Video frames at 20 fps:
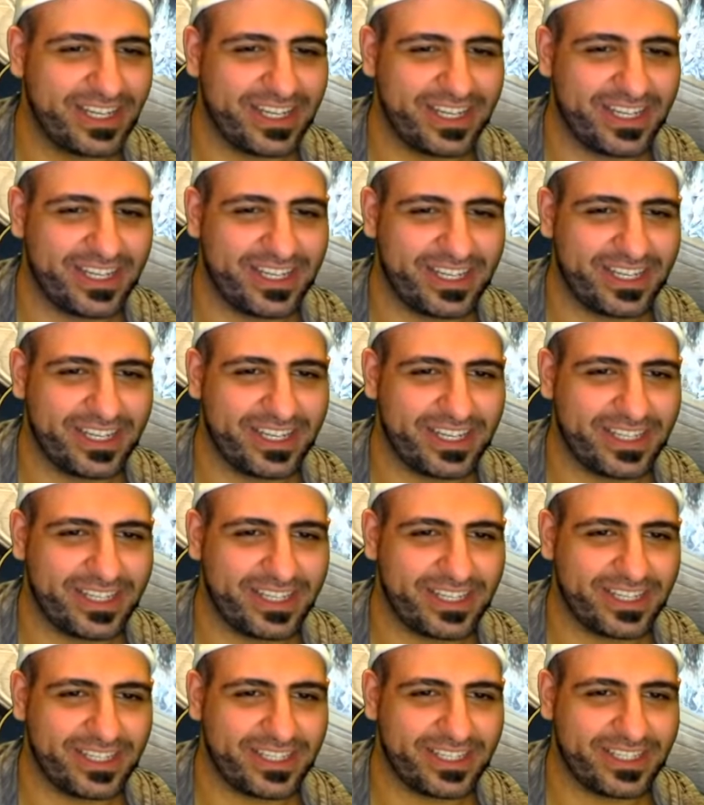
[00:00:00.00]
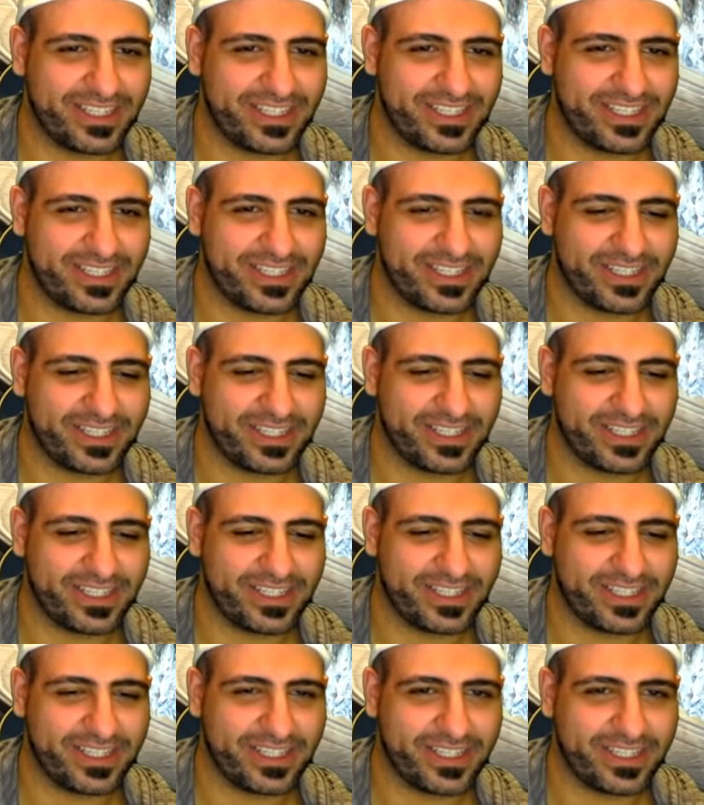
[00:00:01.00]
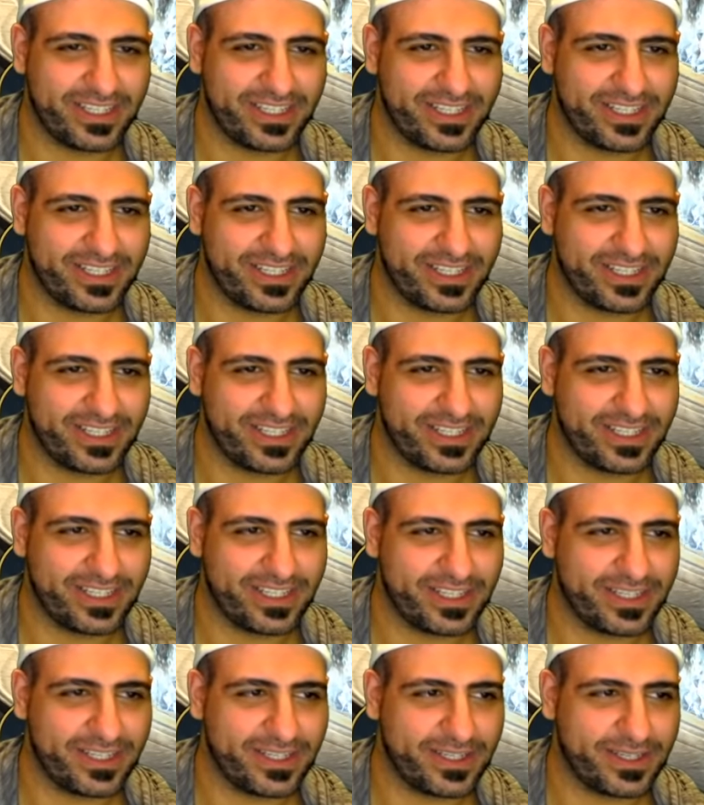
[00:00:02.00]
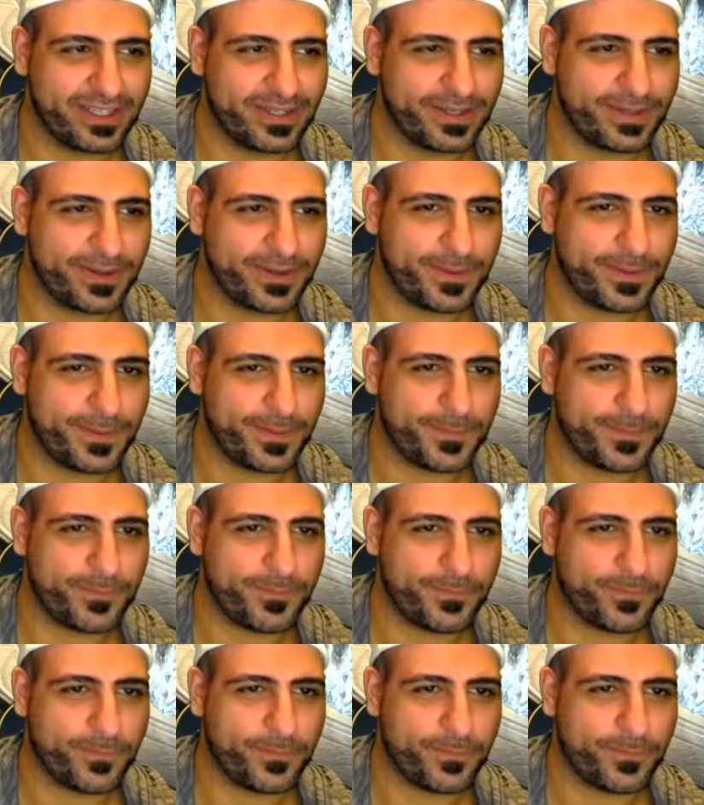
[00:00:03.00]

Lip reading: Nobody speaks.